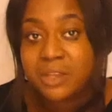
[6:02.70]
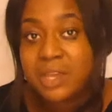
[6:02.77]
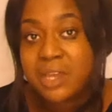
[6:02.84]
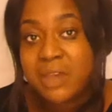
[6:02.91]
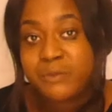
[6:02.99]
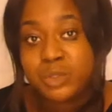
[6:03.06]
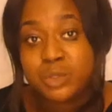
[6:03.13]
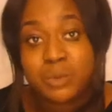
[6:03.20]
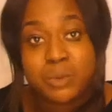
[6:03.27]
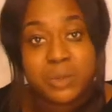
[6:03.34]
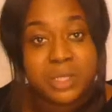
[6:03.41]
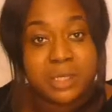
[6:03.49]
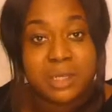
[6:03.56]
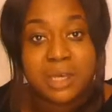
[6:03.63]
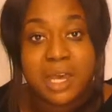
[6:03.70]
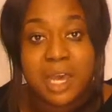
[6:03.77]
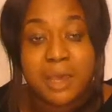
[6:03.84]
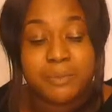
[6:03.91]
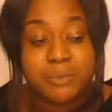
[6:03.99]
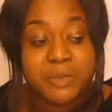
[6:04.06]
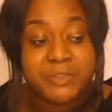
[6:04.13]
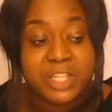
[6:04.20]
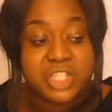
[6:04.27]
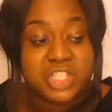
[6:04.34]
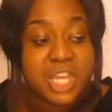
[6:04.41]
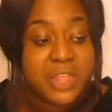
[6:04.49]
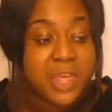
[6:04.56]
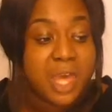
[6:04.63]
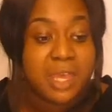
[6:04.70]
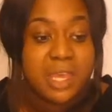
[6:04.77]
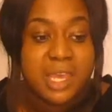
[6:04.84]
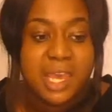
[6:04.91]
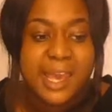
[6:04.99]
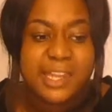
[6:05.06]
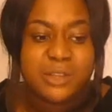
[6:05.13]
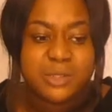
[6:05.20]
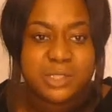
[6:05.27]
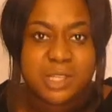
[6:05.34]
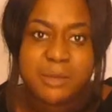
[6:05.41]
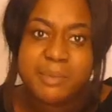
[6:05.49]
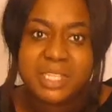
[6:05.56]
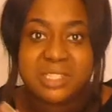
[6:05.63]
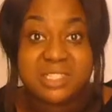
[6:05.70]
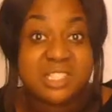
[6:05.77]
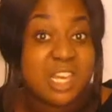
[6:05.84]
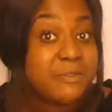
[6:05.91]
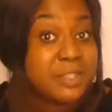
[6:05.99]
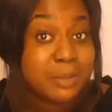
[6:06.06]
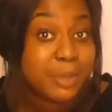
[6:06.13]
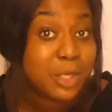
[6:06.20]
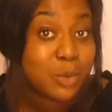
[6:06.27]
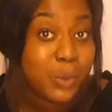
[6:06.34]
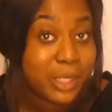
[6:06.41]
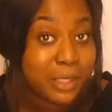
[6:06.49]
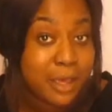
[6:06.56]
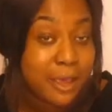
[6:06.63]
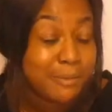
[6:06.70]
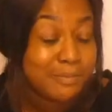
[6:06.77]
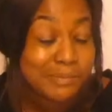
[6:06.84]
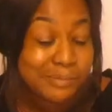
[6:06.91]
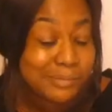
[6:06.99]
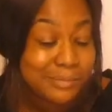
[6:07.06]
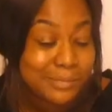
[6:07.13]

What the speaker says: know, have a talk with each other, and also it makes the service a bit quicker